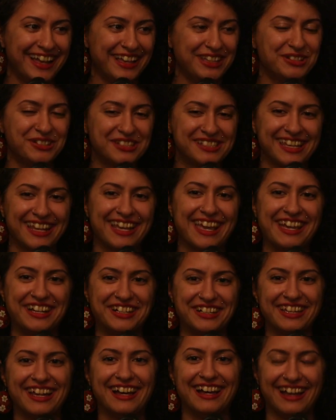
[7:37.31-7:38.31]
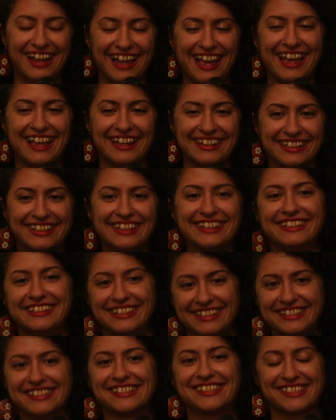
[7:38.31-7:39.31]
urticaria and
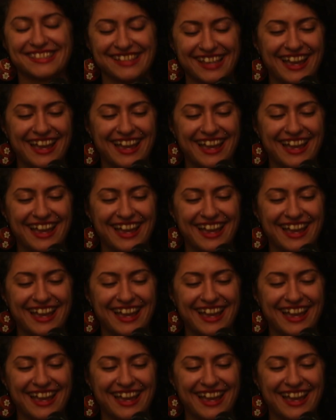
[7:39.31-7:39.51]
kidneys,